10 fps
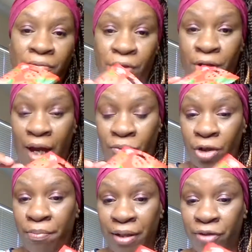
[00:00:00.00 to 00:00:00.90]

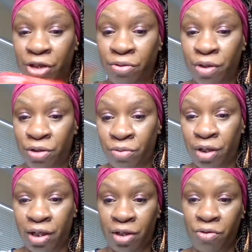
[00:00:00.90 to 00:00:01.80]
will be doing
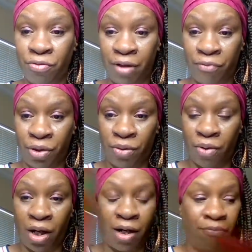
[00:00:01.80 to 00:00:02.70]
a new review
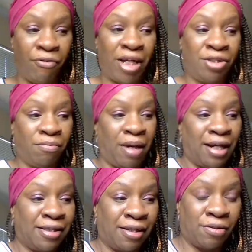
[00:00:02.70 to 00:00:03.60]
on facial
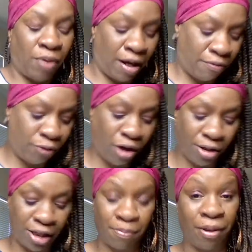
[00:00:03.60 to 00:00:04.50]
masks as well for all
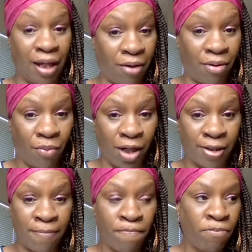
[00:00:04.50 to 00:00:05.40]
these Bolero ones.
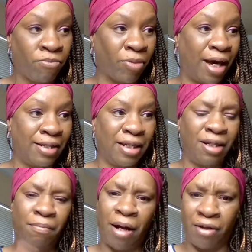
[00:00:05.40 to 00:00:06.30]
I did
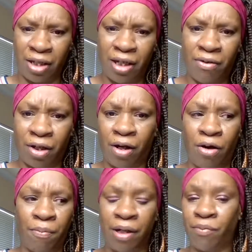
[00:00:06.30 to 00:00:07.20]
it about a year
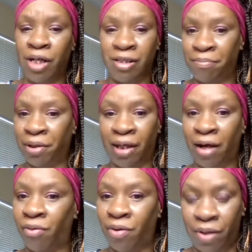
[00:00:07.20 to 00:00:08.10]
ago, but it wasn't
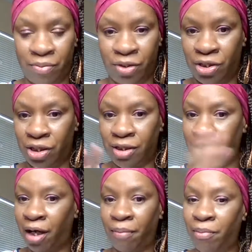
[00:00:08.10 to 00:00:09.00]
Bolero. It was just
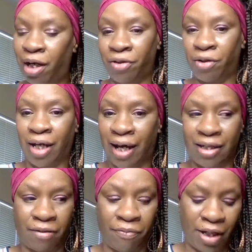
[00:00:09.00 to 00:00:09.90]
other
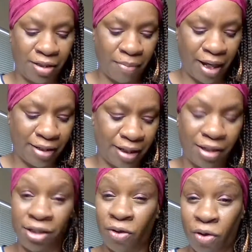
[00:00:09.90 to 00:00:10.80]
kinds of face masks, and I
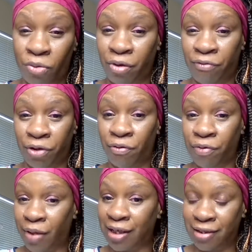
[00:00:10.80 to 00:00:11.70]
did a whole review. If
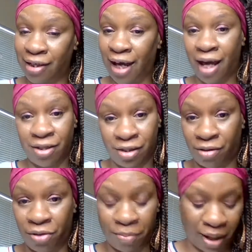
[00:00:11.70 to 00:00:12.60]
you want to see that, just
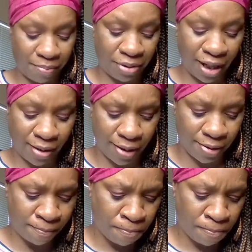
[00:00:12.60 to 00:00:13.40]
go to my playlist.